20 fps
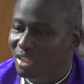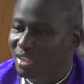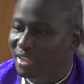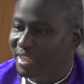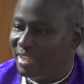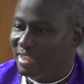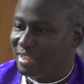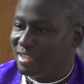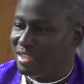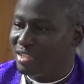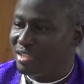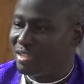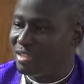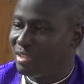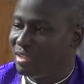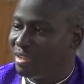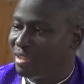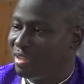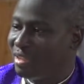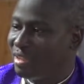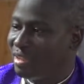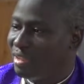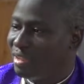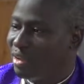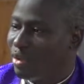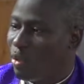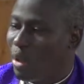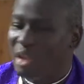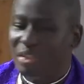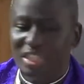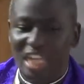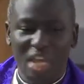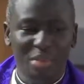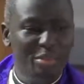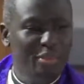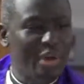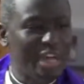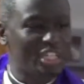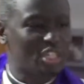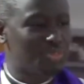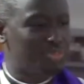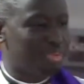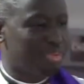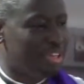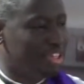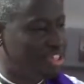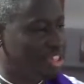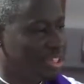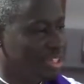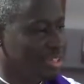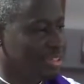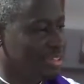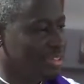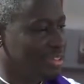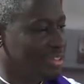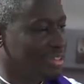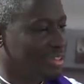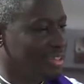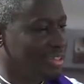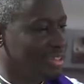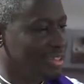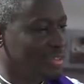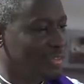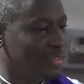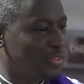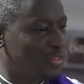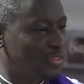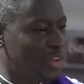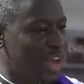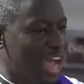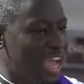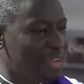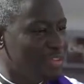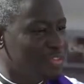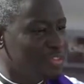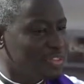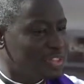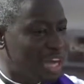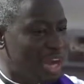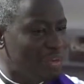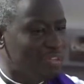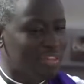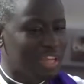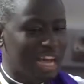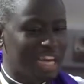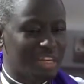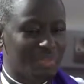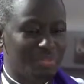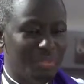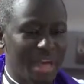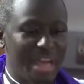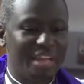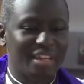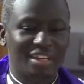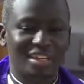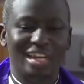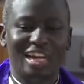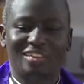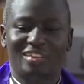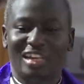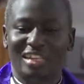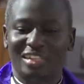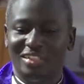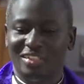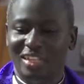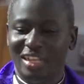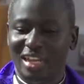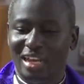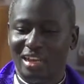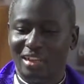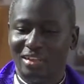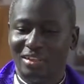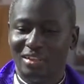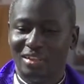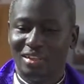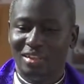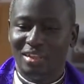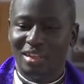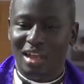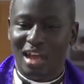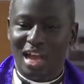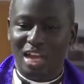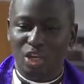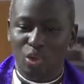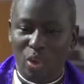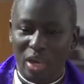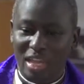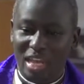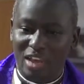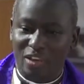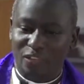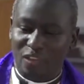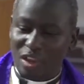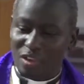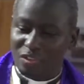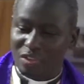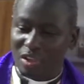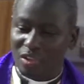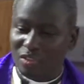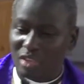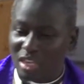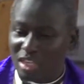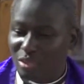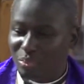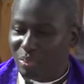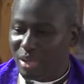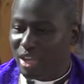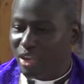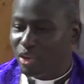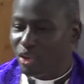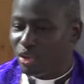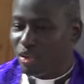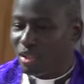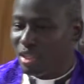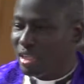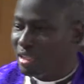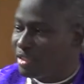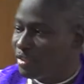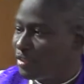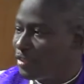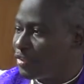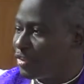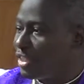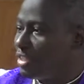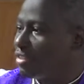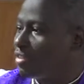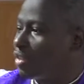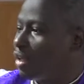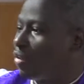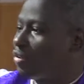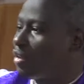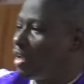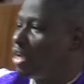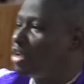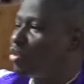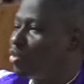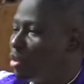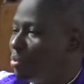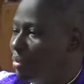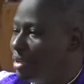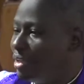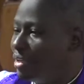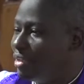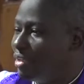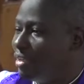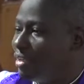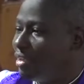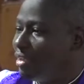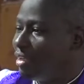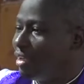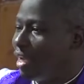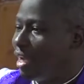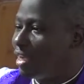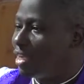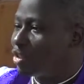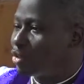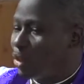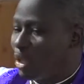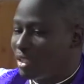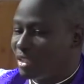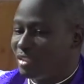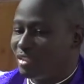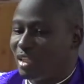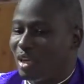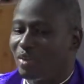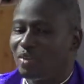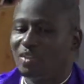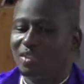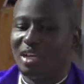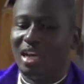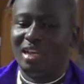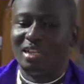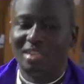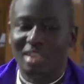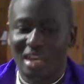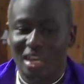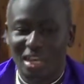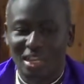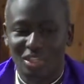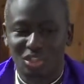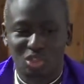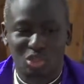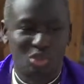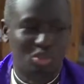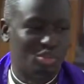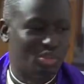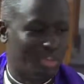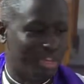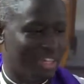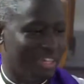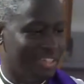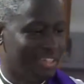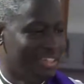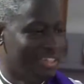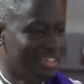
Needs. One time he was preaching. 5,000 men gathered there. And while there are 5,000 men, you know there's 15,000 women and 20,000 uh, children.